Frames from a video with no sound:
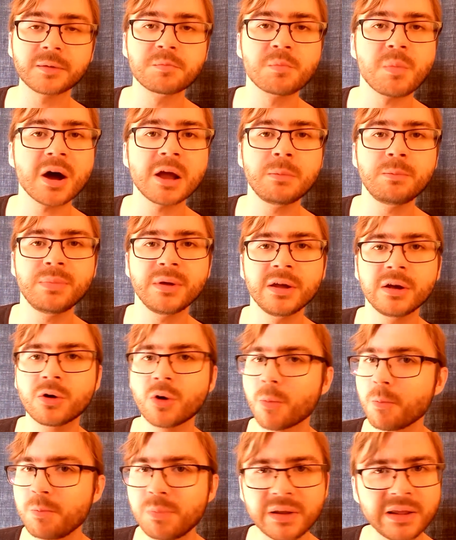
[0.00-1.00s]
might be
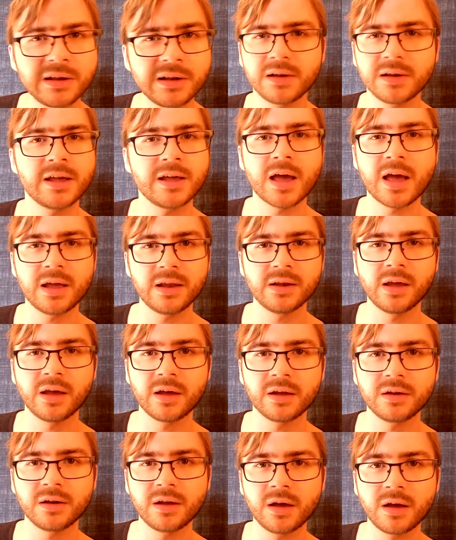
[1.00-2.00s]
completely
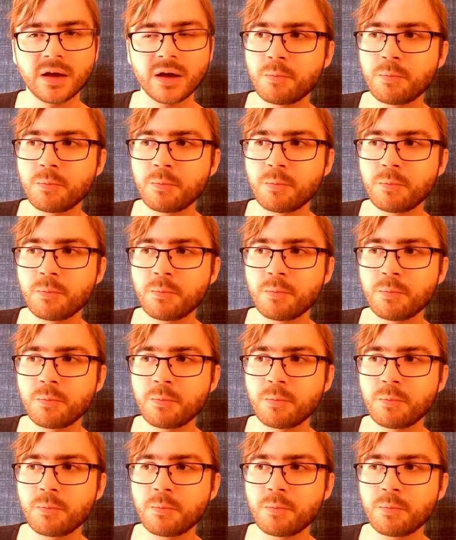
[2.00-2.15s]
alien,